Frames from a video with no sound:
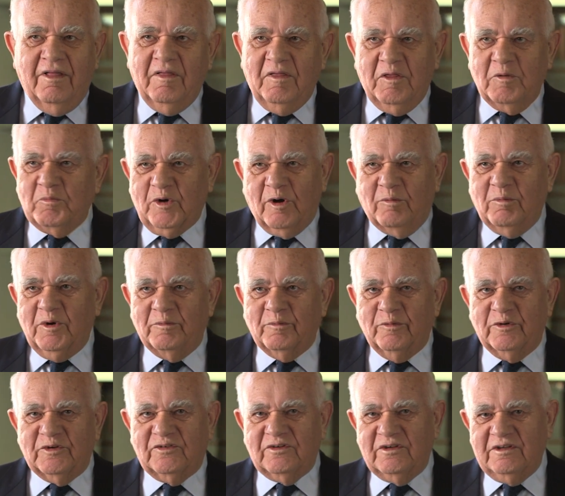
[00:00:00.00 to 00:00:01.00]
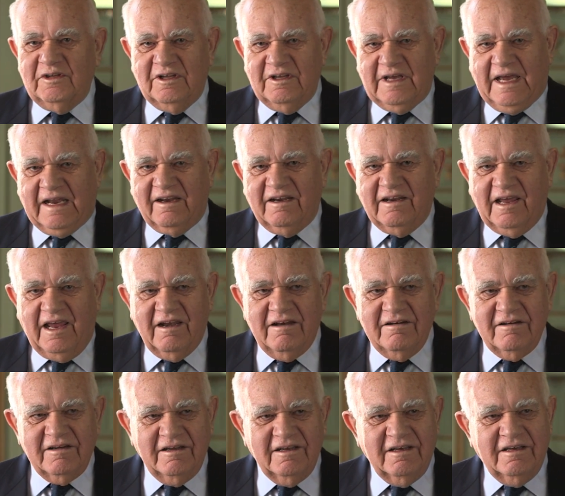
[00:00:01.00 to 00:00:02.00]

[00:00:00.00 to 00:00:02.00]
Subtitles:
the problem was at an end,